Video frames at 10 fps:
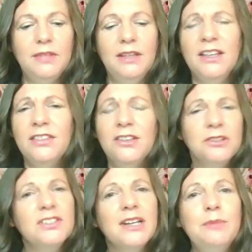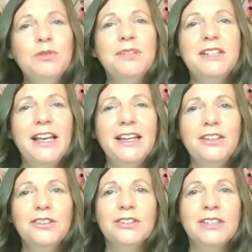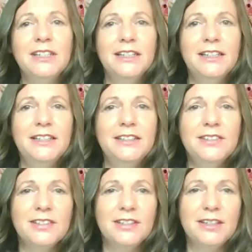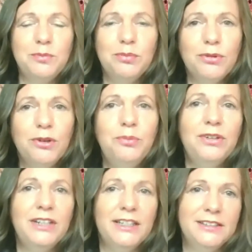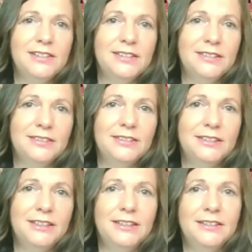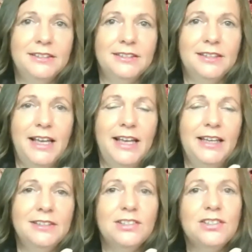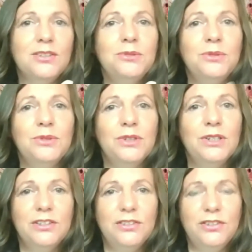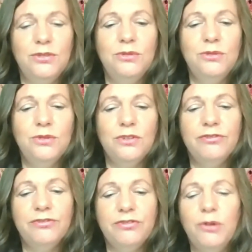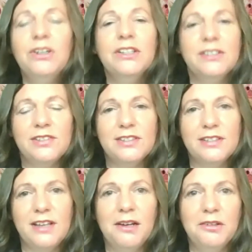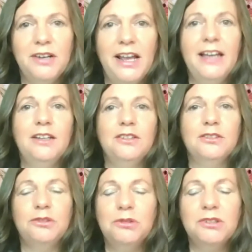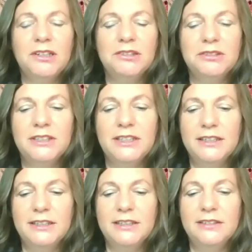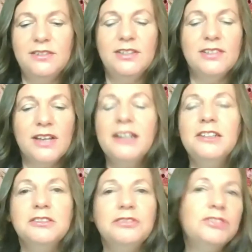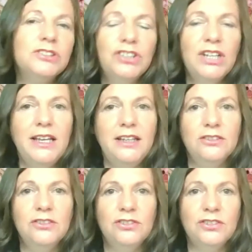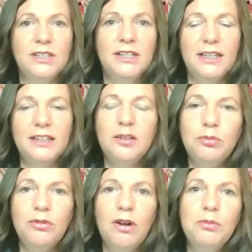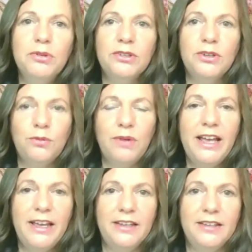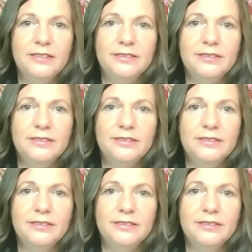that there are times when anger is appropriate. And so to focus our anger or our desire for change in a proper way